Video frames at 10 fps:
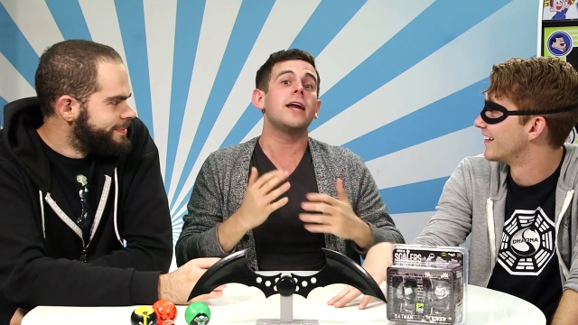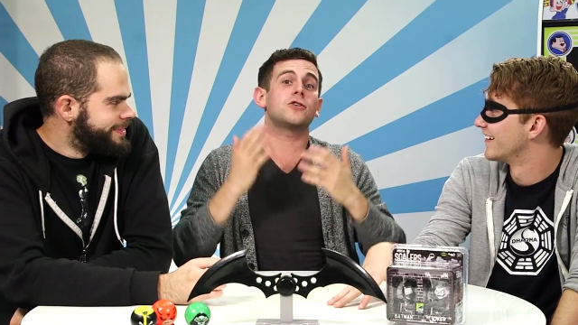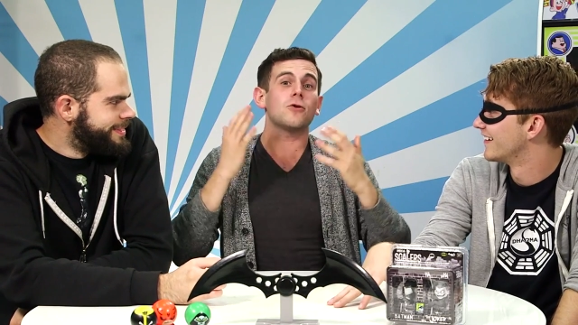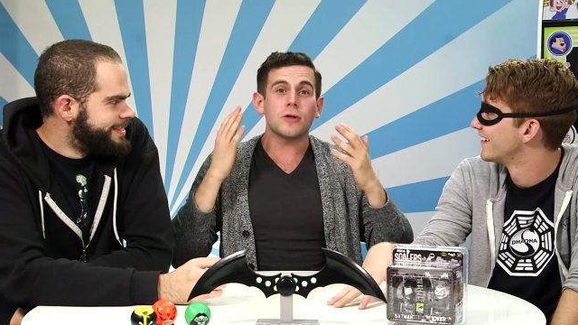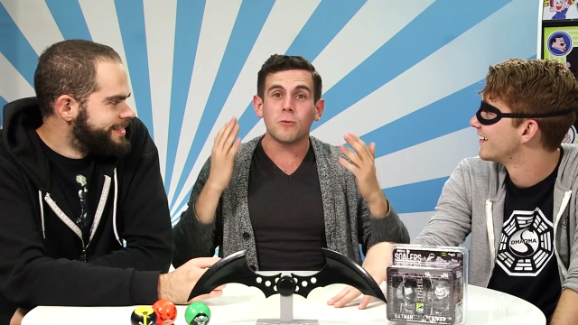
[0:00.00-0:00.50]
Speaker 1: and it
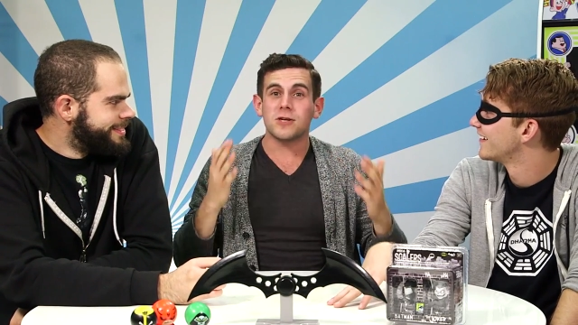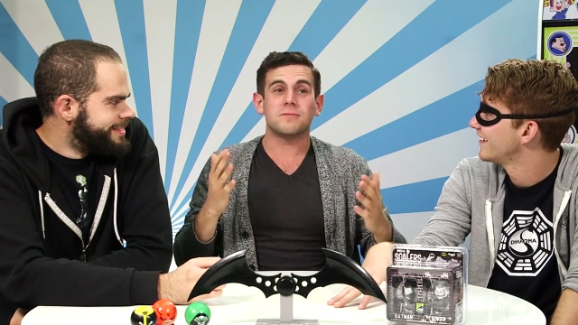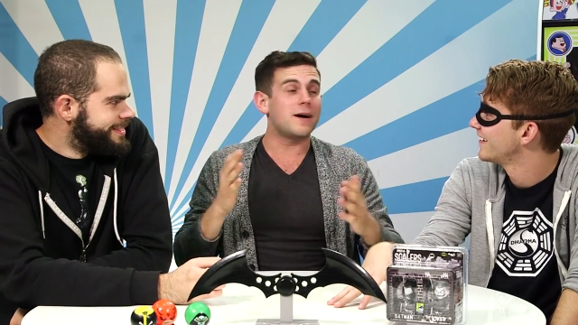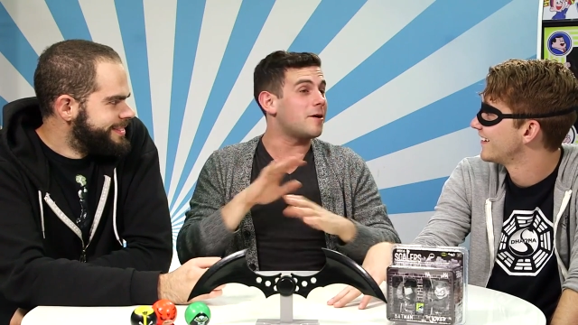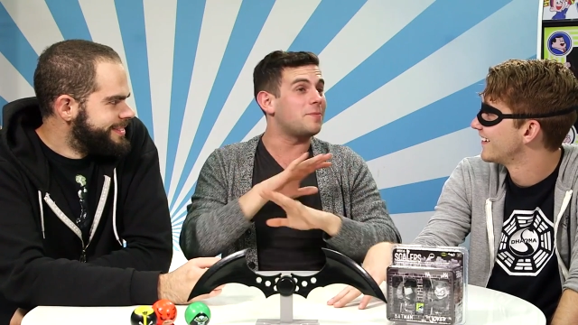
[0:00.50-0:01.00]
totally was
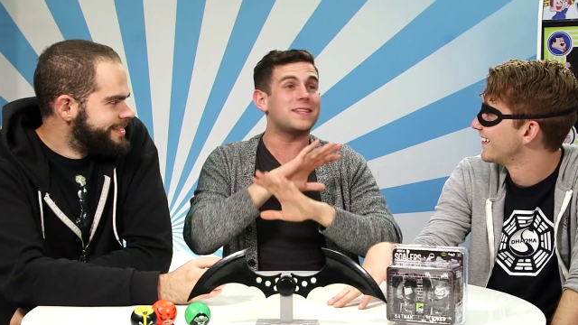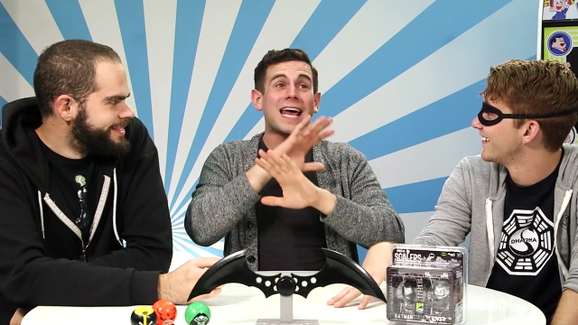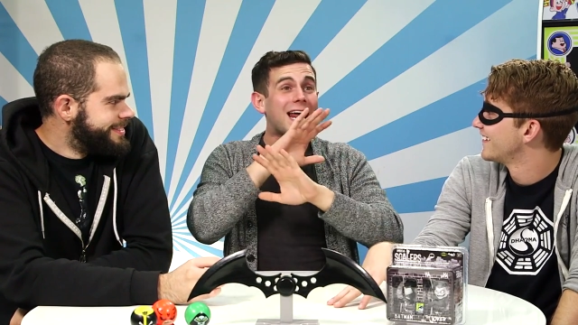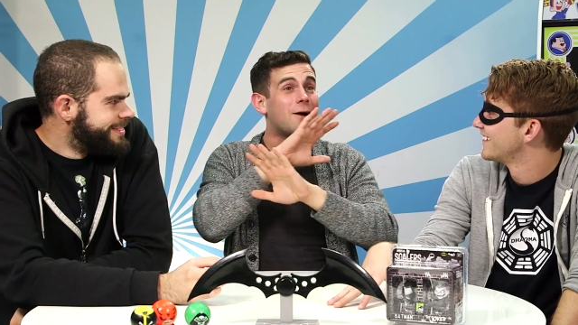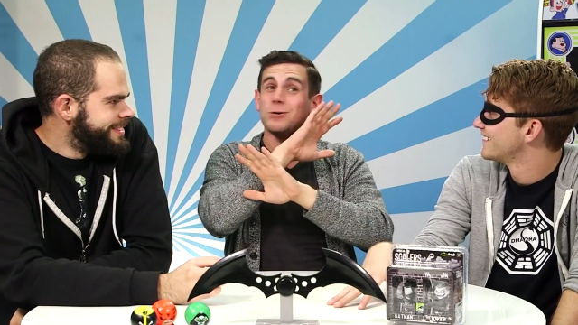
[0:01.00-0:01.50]
the mayor, but
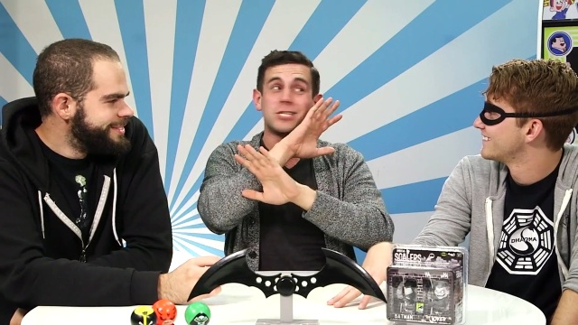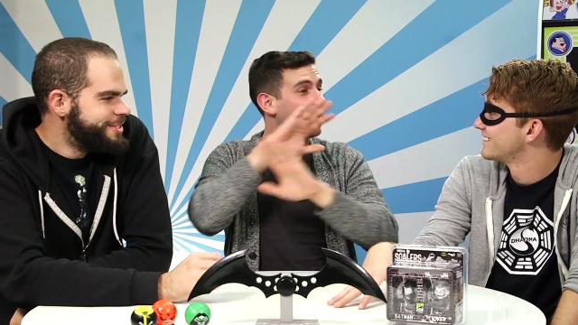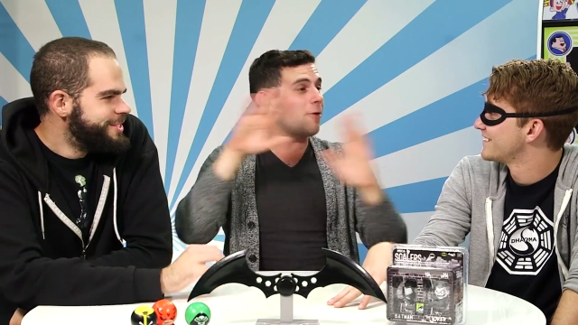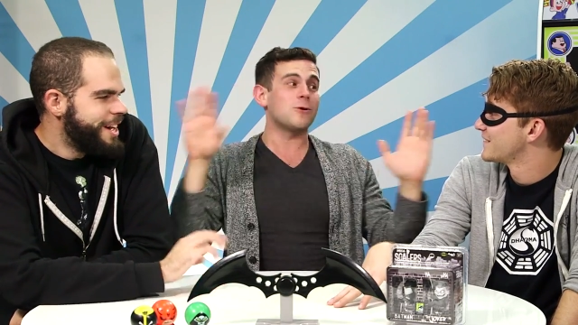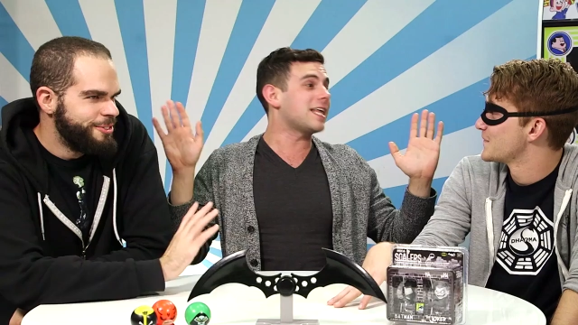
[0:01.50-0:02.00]
that was
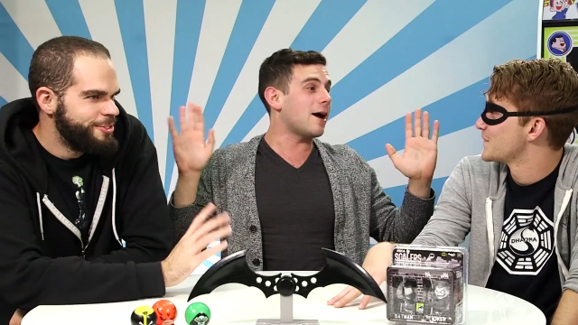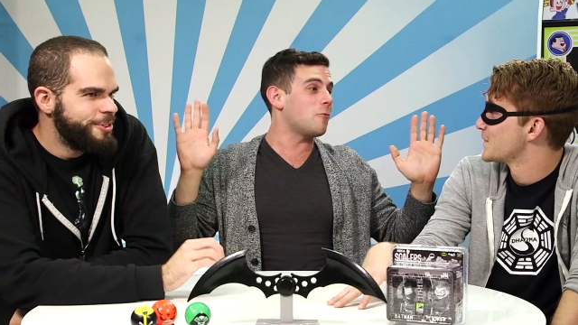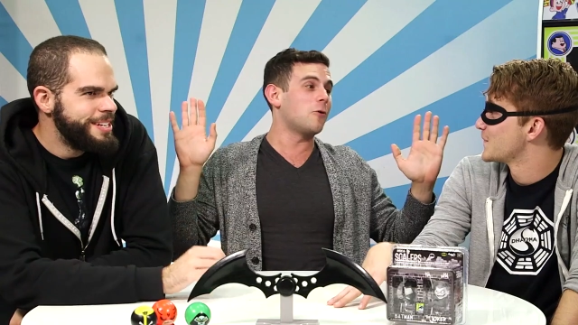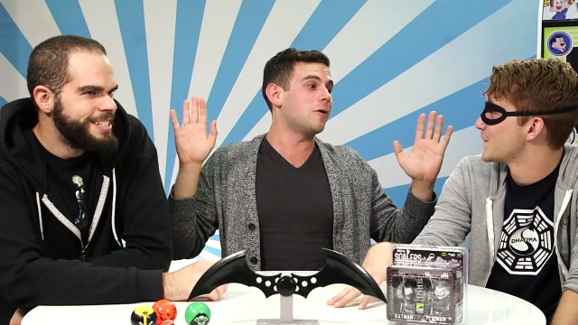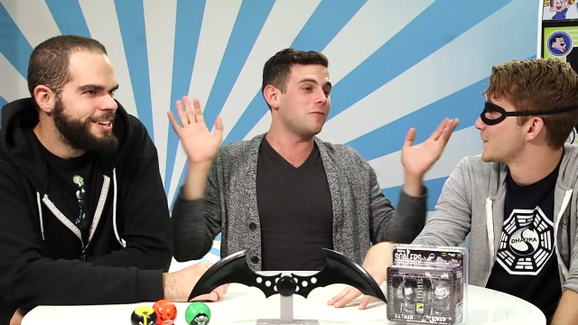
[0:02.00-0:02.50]
not, not what that
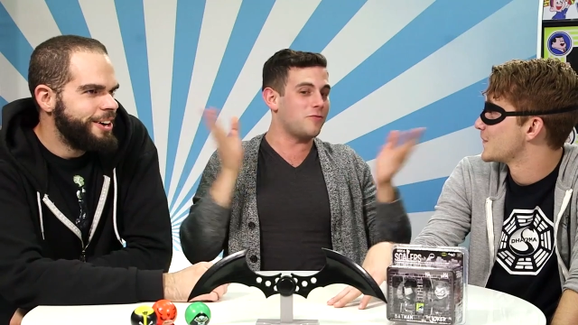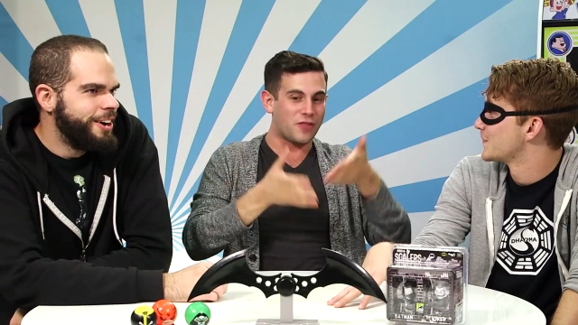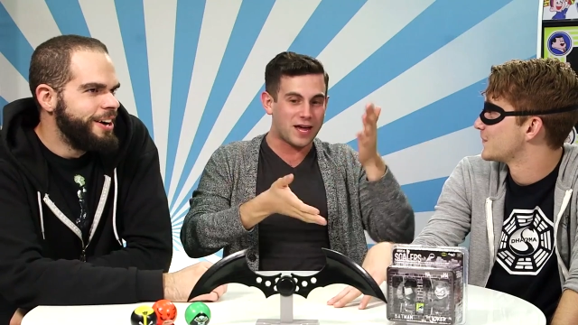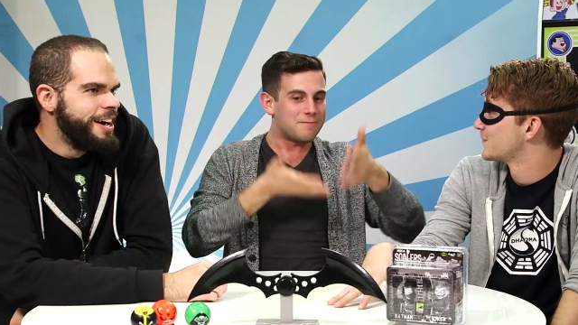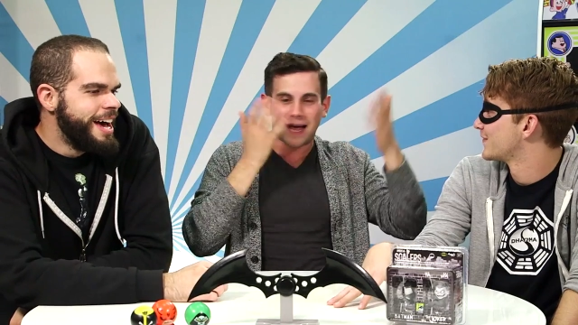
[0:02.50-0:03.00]
word
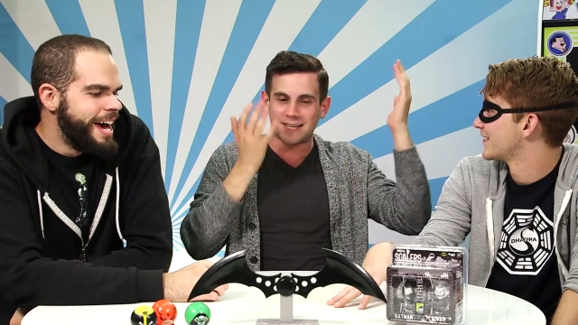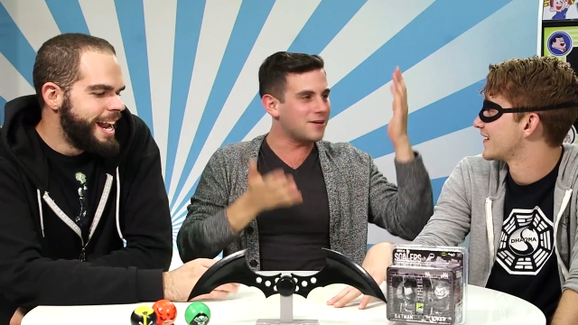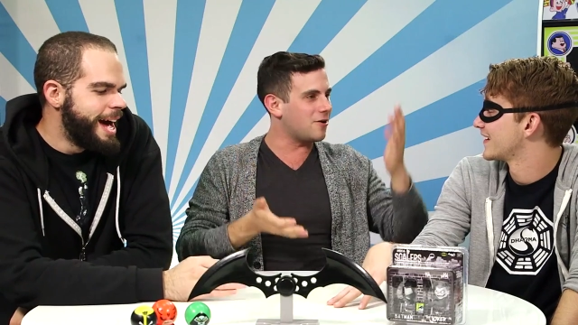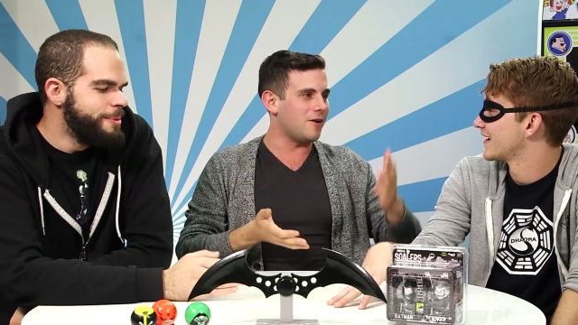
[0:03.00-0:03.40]
thing meant and at